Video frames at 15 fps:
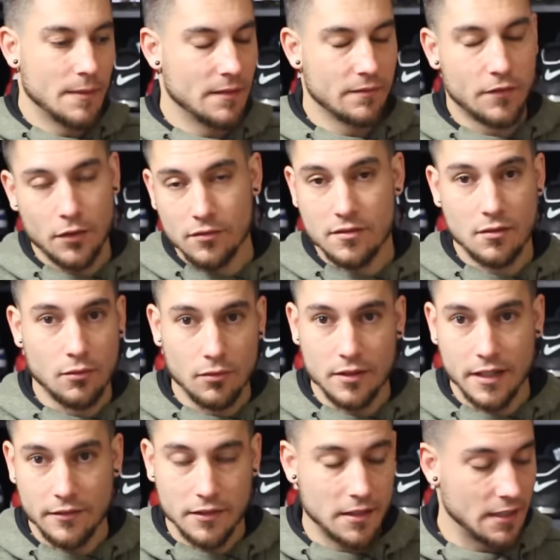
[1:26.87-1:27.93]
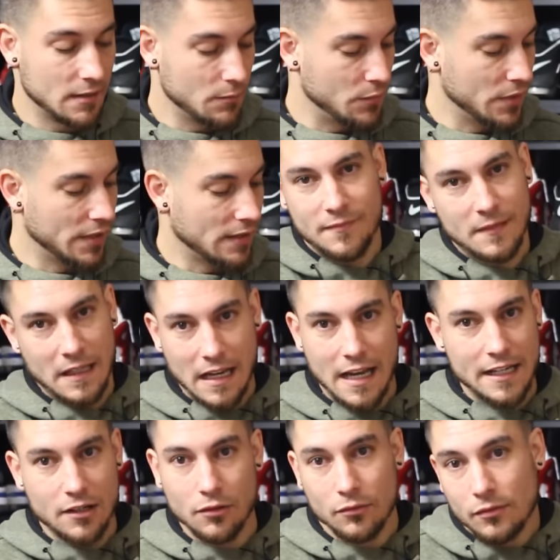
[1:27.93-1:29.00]
I mean Volt's cool and everything but
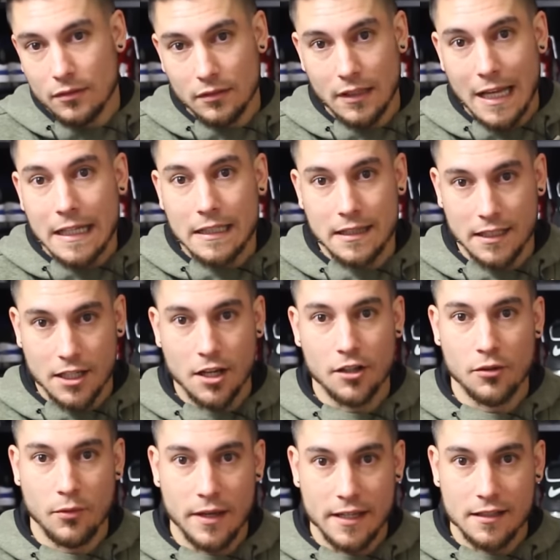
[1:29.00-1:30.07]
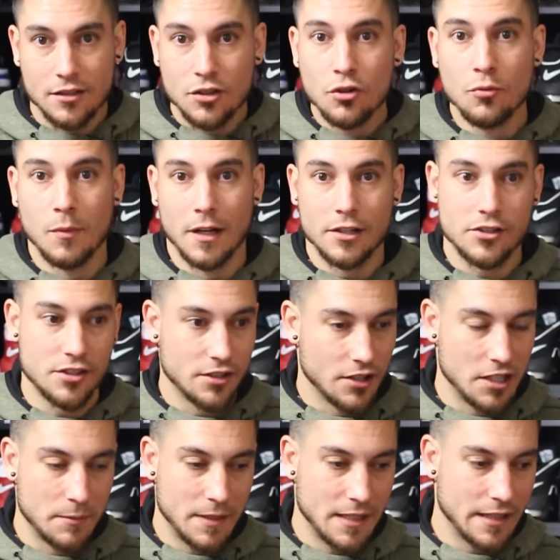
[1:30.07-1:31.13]
I don't like the colorway too much, you know
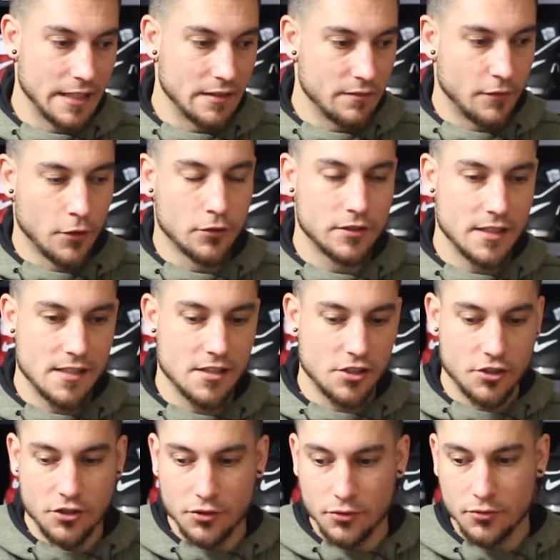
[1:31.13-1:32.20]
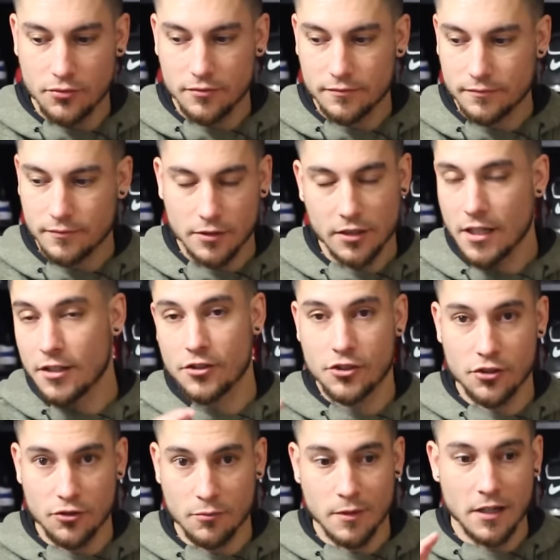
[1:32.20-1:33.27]
what I mean? Like Volt is a shoe or not a
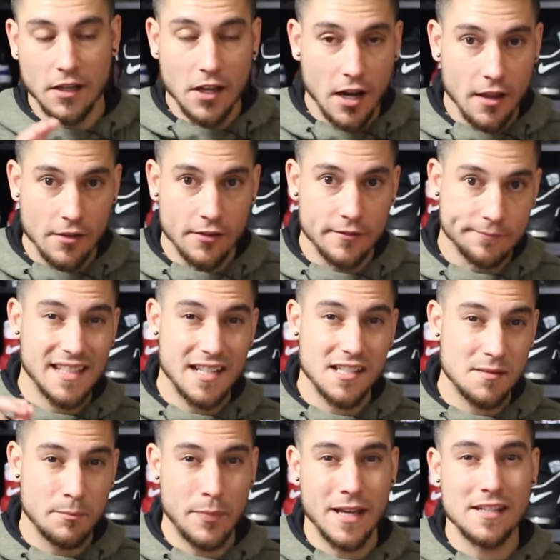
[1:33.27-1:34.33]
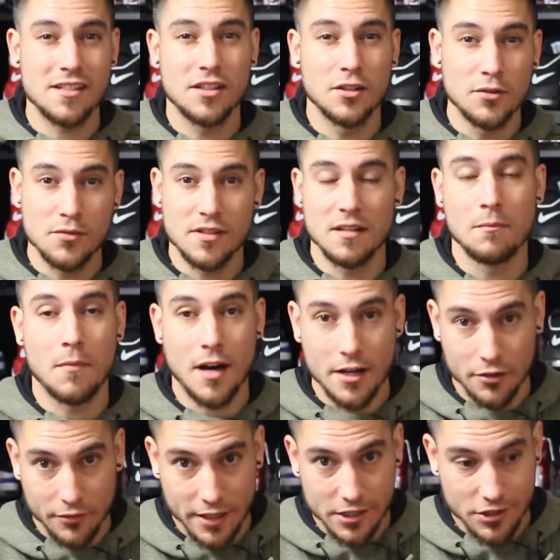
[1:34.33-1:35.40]
shoe, but a color that is best used in
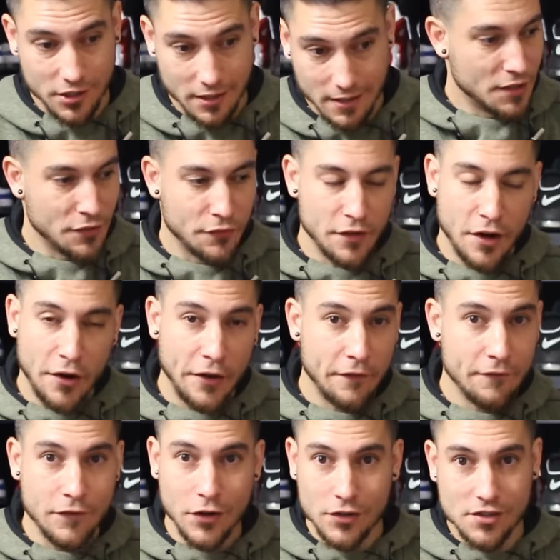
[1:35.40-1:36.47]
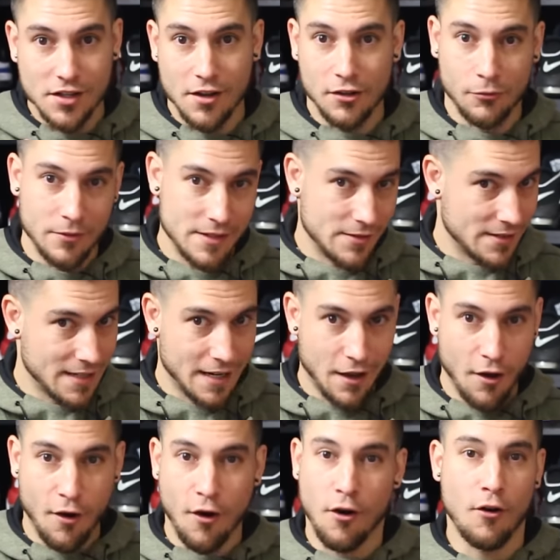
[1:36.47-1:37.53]
moderation. The very first colorway is like
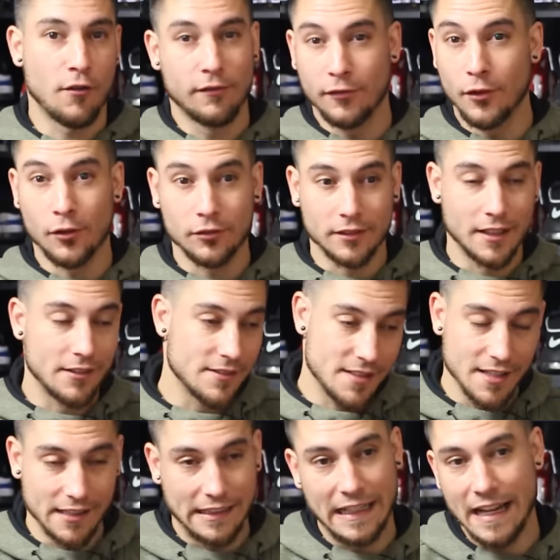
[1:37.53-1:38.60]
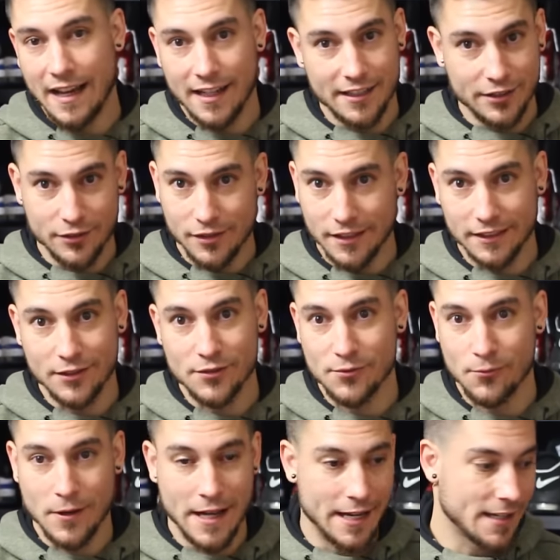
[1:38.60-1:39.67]
all Volt, and I was like, nah, dude, like those
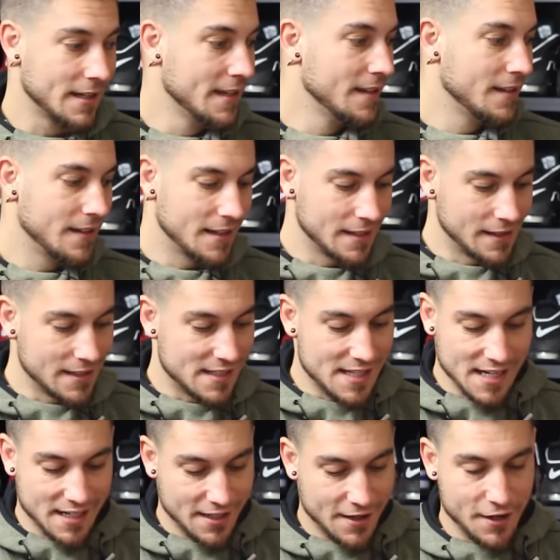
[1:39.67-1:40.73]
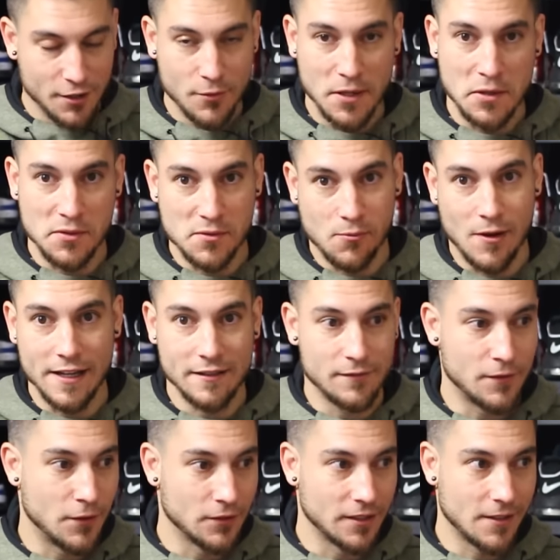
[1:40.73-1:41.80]
whack. And then the second colorway was white and
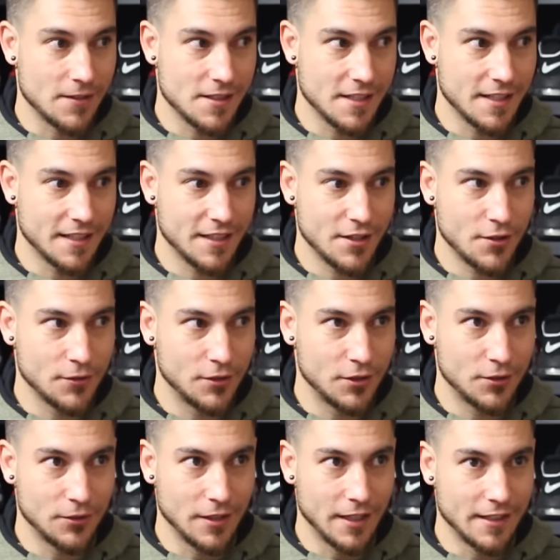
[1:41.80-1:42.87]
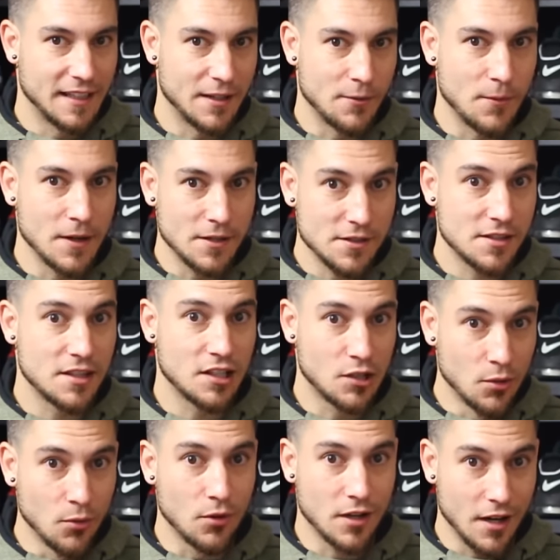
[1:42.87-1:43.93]
Volt, and I was like, yo, dude, like, like where's the
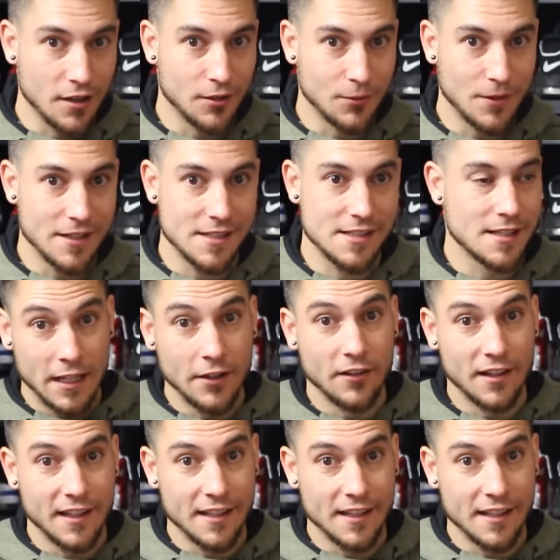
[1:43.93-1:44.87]
cool colorways? Here it